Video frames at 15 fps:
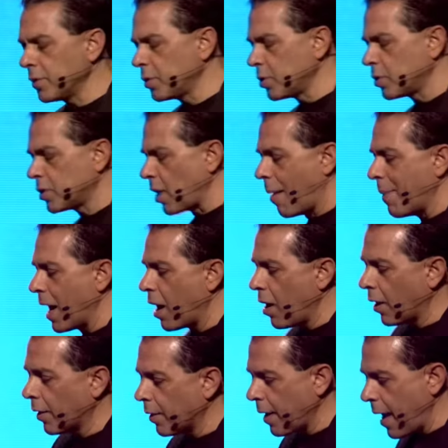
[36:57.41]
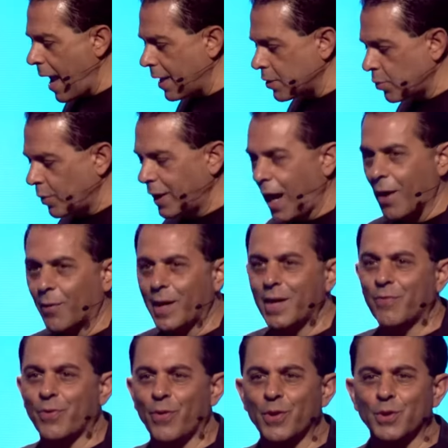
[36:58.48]
this just saw my heart as we got
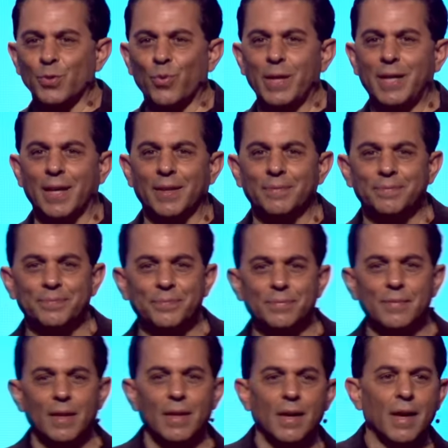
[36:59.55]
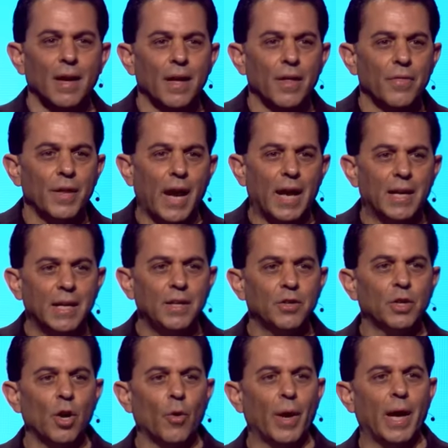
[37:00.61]
ready for this weekend, that I need
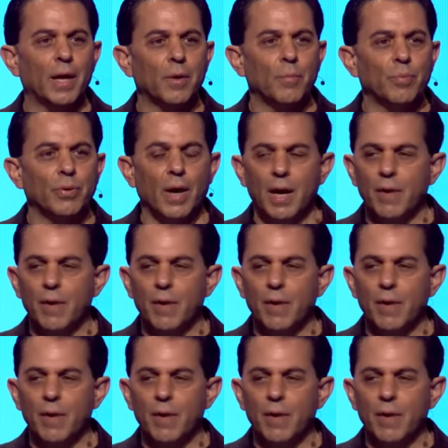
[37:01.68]
to go ahead and